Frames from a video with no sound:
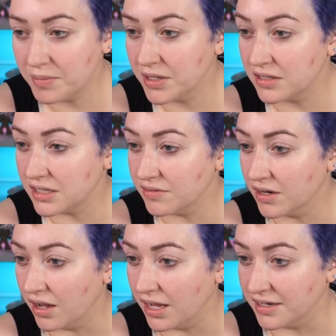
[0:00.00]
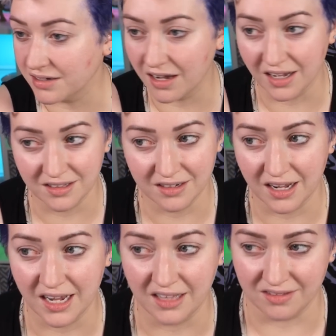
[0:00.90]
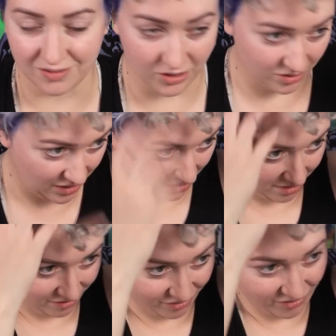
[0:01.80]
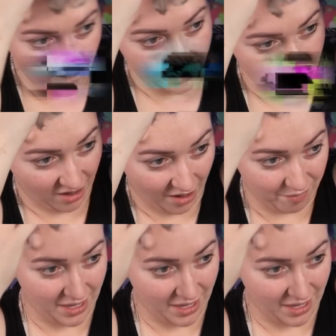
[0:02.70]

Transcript: am gonna leave it on. God, I look like a hot